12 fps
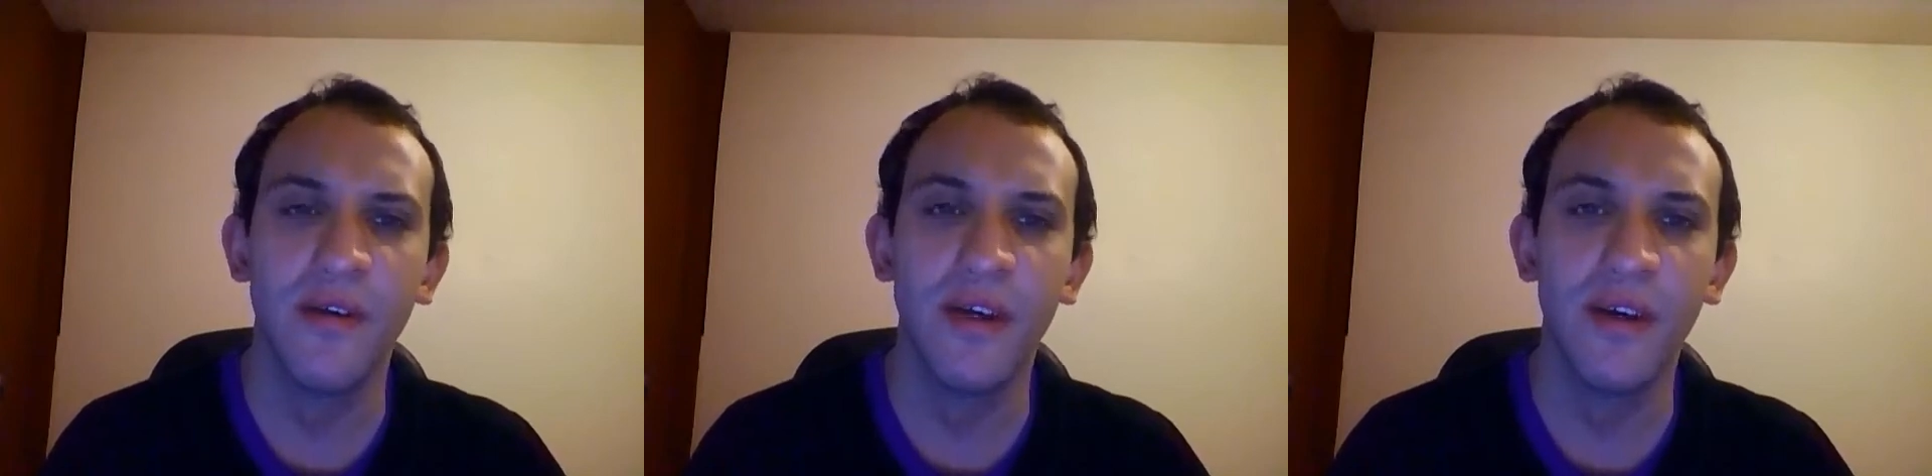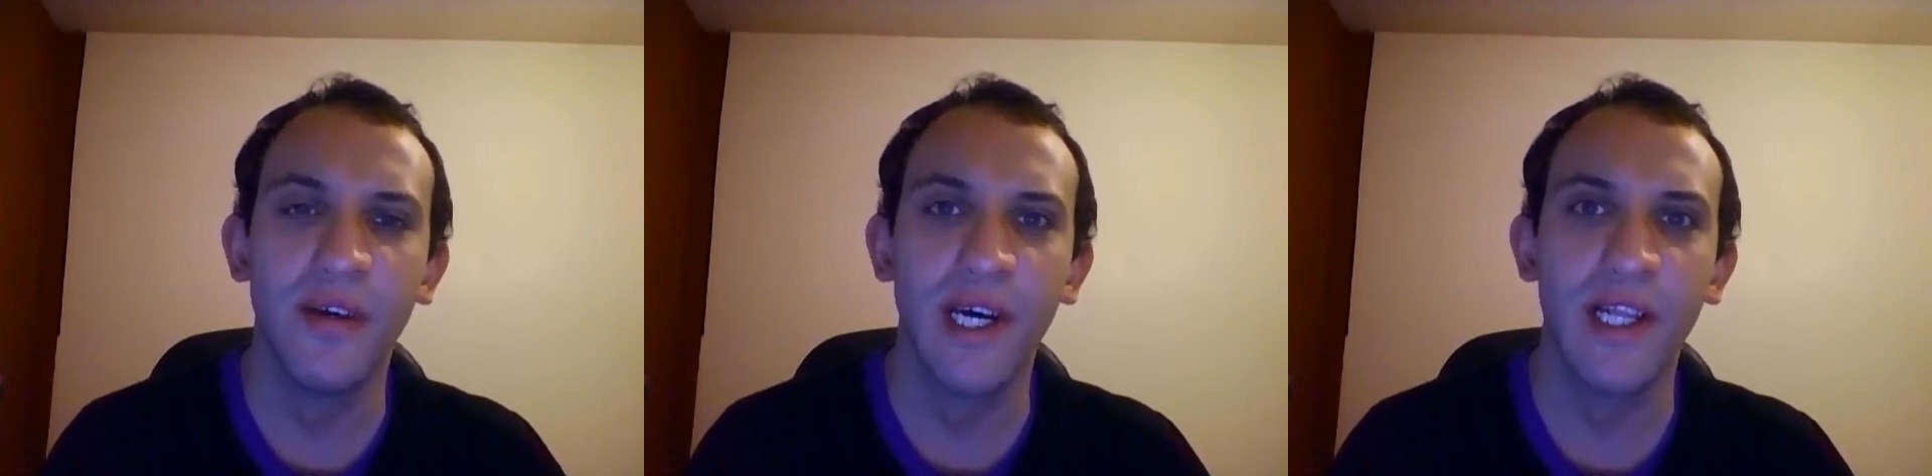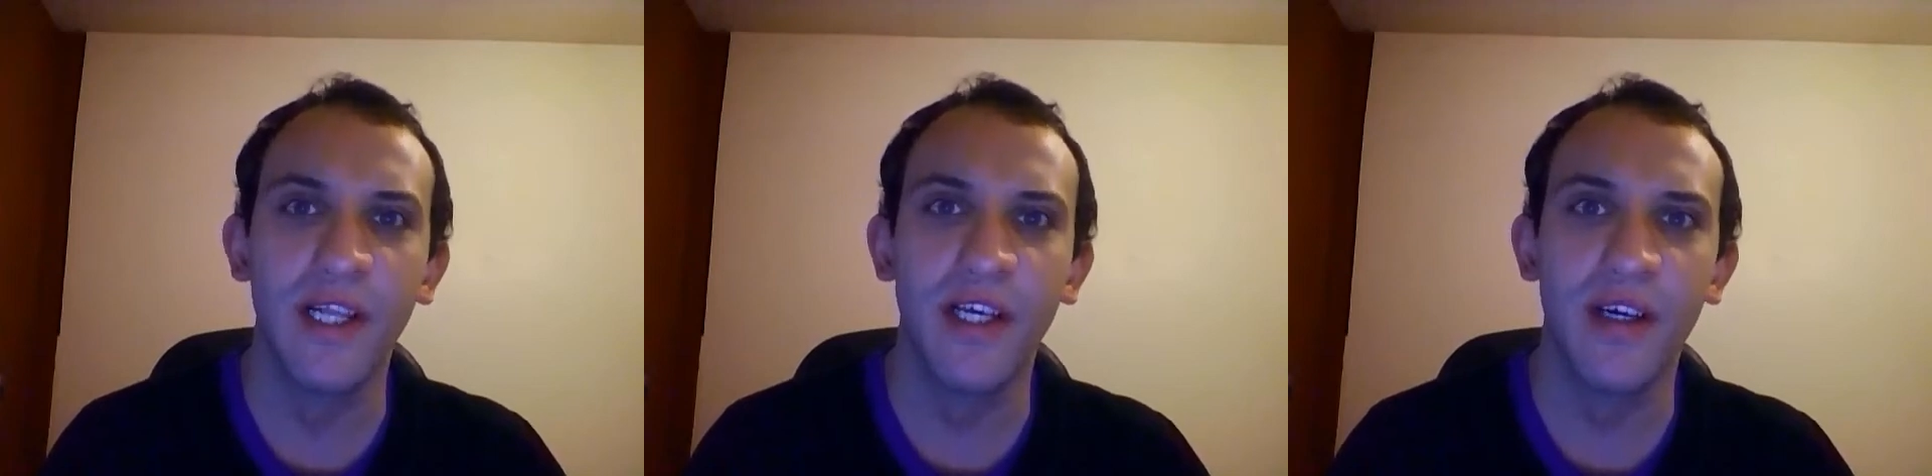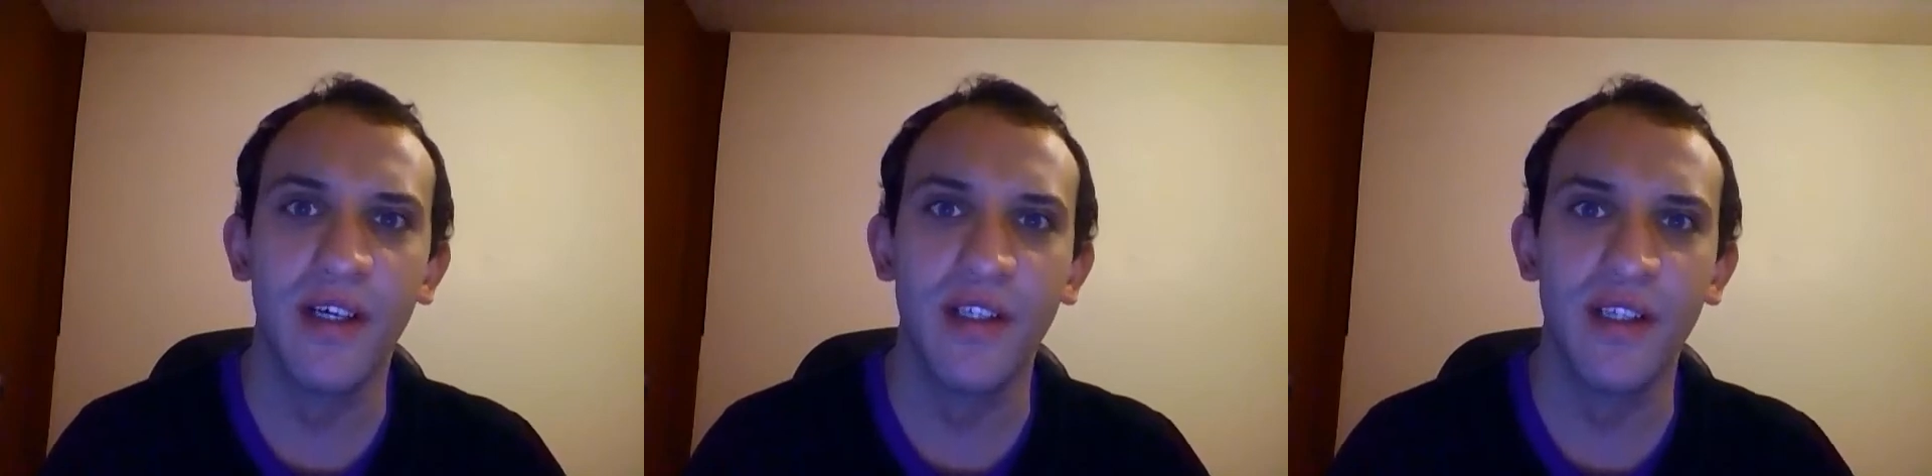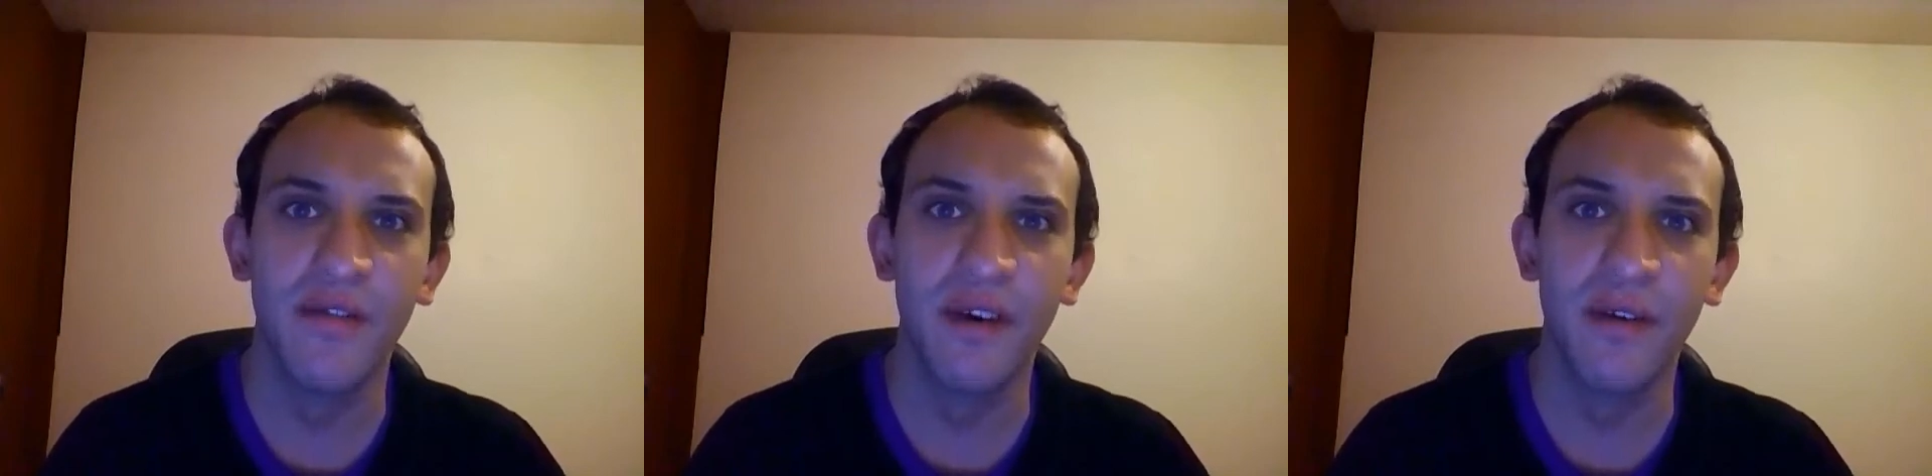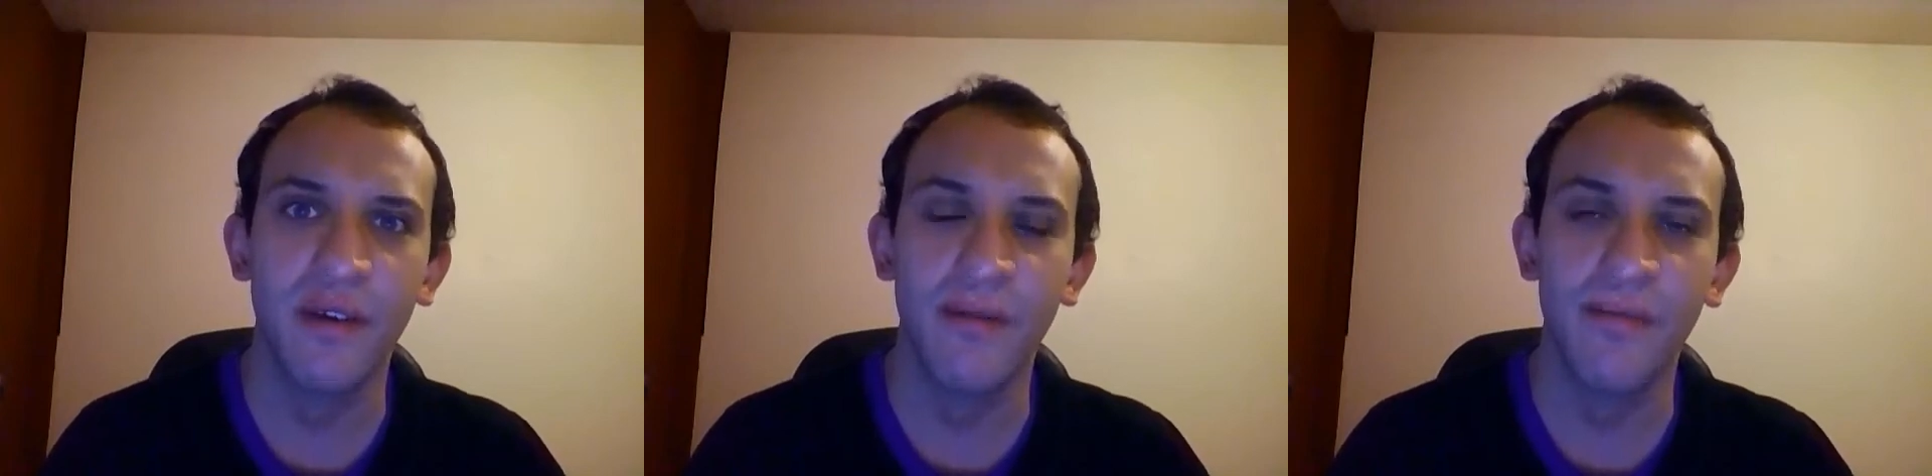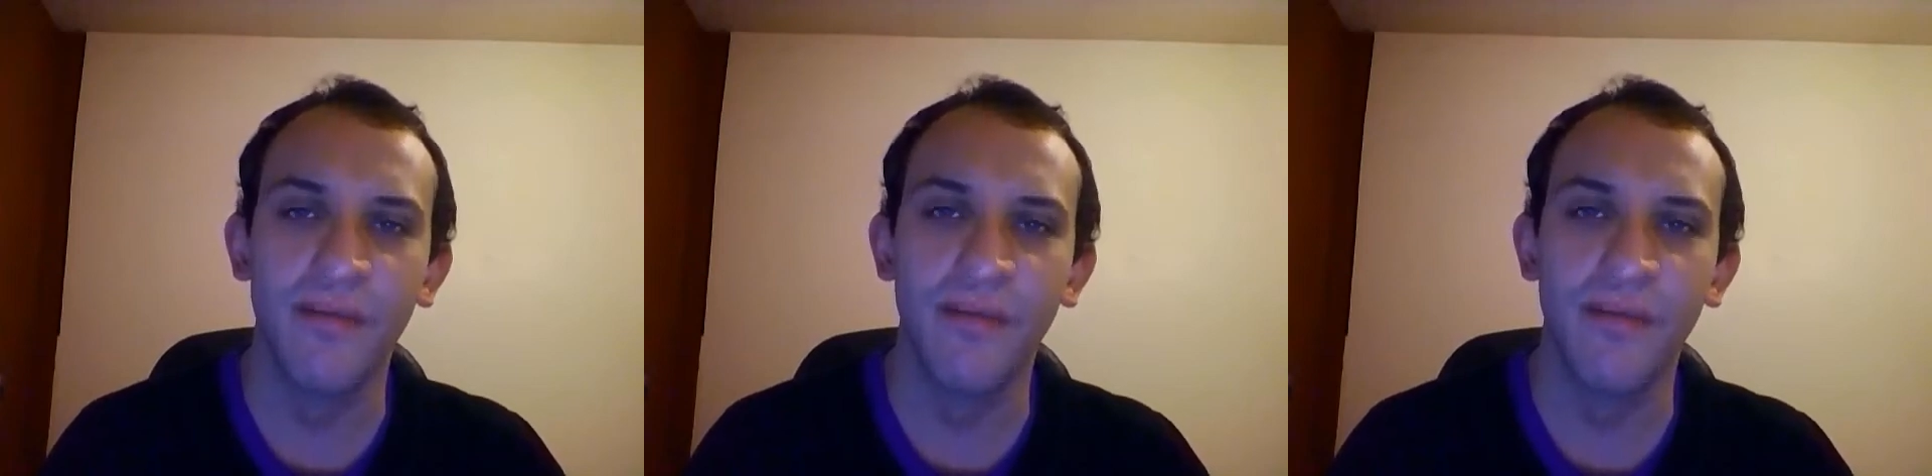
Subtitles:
did not get the chance to vote.